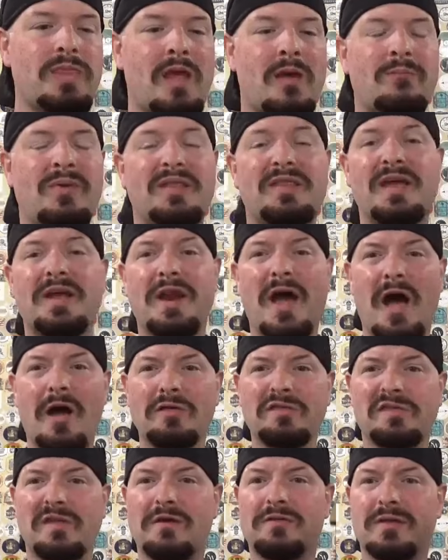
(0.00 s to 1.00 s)
But then
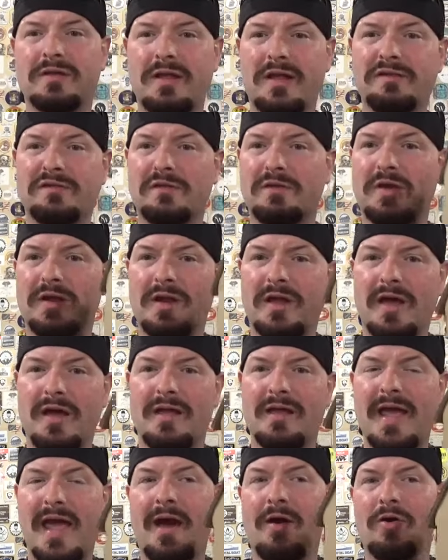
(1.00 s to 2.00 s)
also the laser could
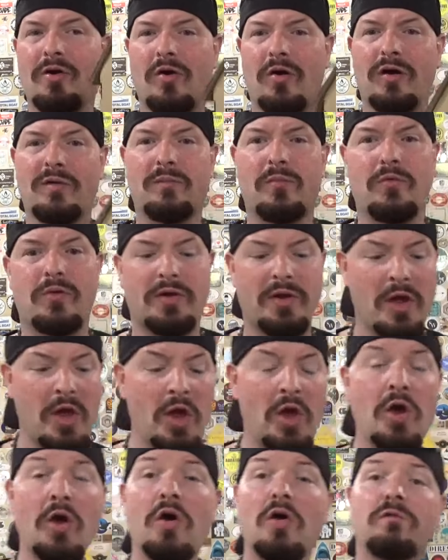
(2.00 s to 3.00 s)
cut out cardboard
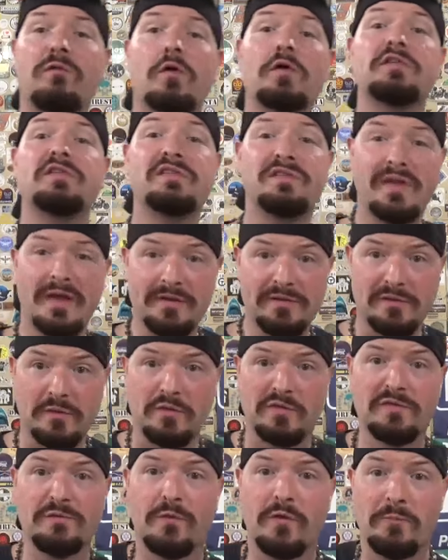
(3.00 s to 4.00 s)
for
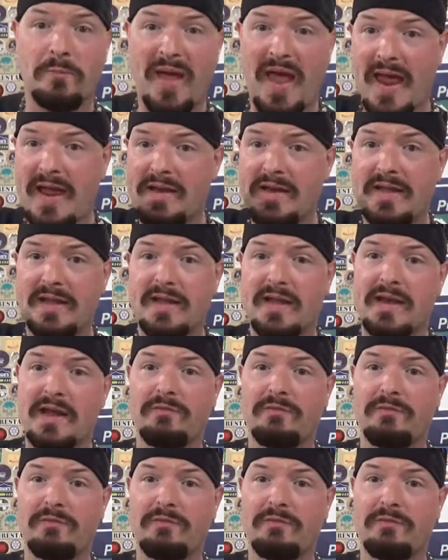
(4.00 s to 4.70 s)
stencils for painting and